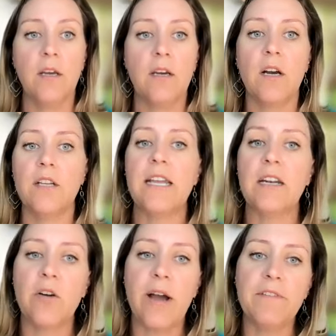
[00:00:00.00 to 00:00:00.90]

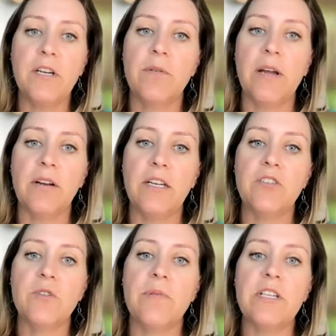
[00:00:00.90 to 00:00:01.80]
Content crafted around
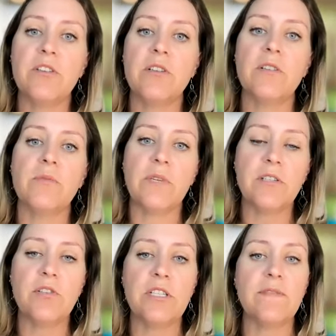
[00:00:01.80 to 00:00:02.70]
industry
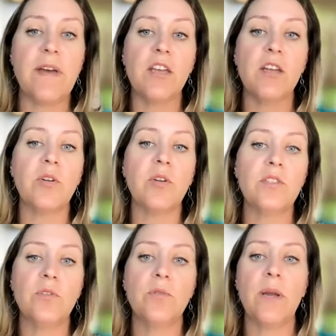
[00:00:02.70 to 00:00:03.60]
research is valuable
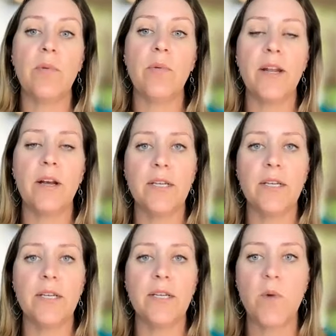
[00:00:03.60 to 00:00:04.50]
to a wide
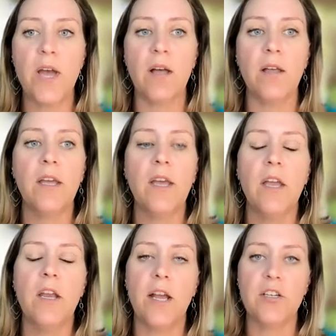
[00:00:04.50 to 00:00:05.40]
audience as well,
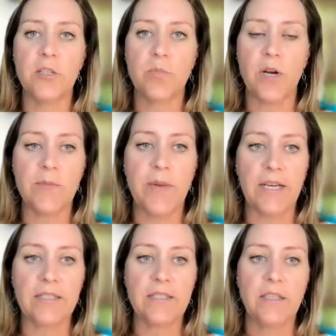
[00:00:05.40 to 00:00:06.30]
not just
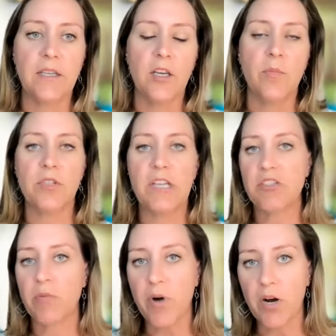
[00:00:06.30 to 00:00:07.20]
prospects.
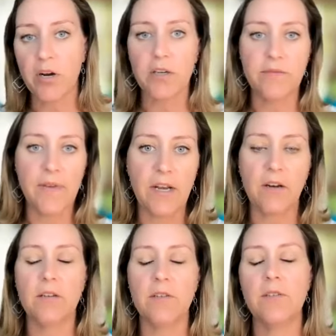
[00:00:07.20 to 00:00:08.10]
Potential partners,
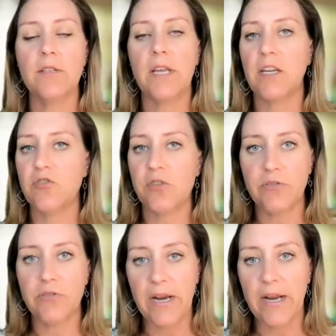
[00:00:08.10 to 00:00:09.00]
vendors, industry
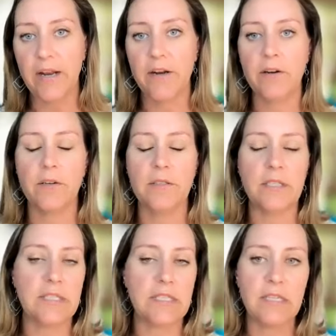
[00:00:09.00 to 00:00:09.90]
trade editors,
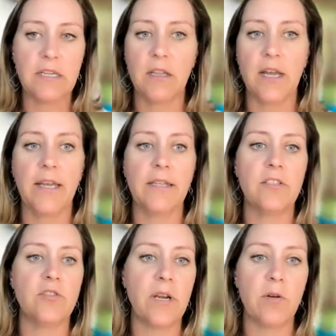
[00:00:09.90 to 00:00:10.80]
existing
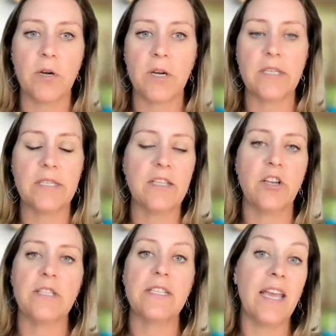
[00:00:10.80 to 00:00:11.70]
clients, trade
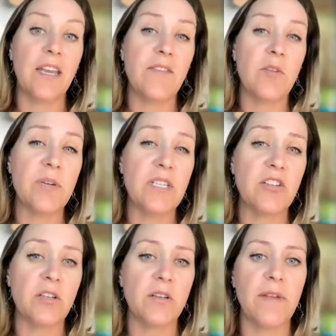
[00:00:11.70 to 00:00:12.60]
organizations, and even
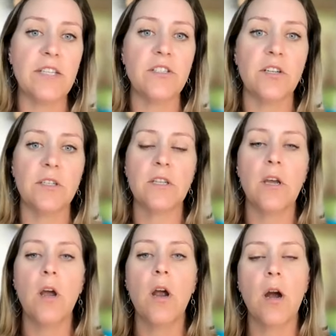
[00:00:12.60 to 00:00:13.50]
potential investors
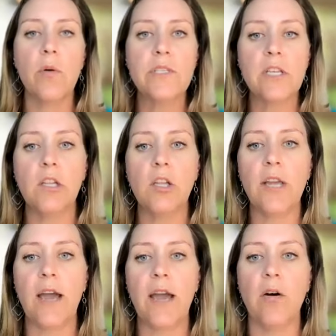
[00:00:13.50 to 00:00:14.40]
are always on the
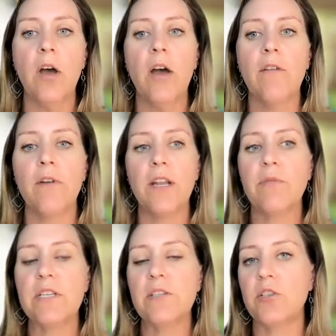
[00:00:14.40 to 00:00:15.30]
lookout for any
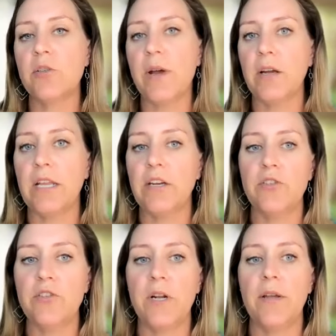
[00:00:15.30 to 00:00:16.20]
research about your
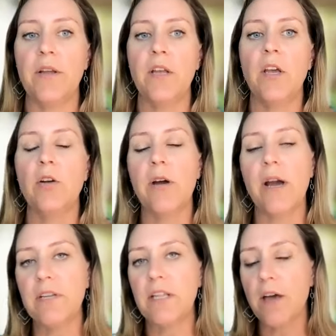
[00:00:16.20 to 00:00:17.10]
industry.
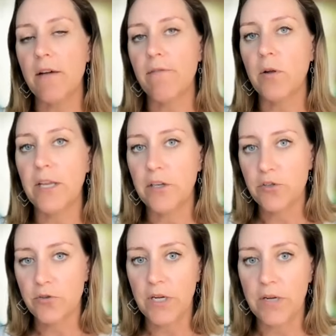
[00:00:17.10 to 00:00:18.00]
Crafting thoughtful
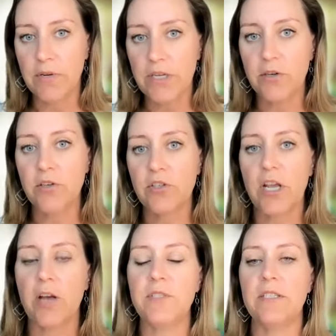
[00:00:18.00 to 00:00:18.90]
industry research
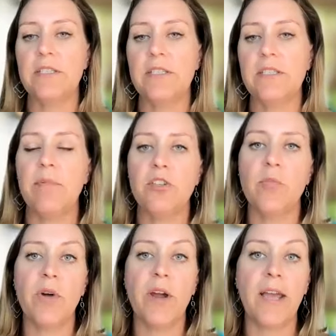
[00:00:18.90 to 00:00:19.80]
helps to establish your
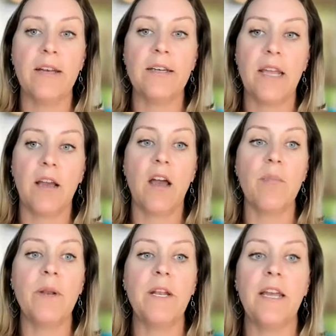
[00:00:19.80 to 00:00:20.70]
brand and
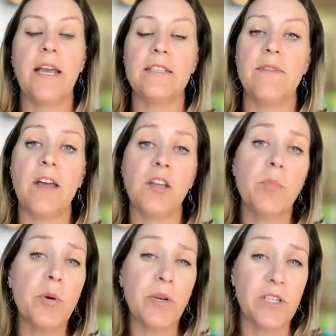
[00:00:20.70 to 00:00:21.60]
company as a
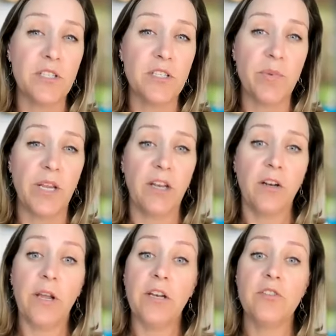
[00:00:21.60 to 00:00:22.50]
valuable participant in
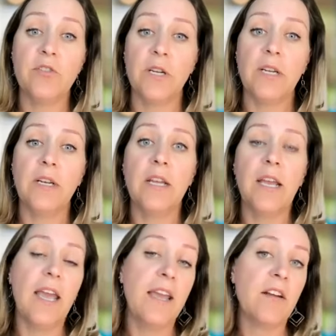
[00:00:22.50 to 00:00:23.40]
your industry
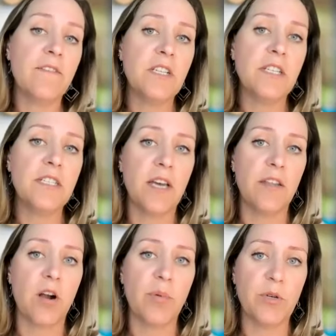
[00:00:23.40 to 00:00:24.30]
and can often lead to
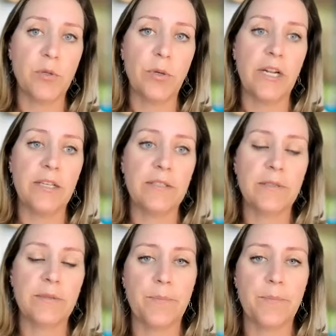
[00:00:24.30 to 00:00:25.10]
other opportunities.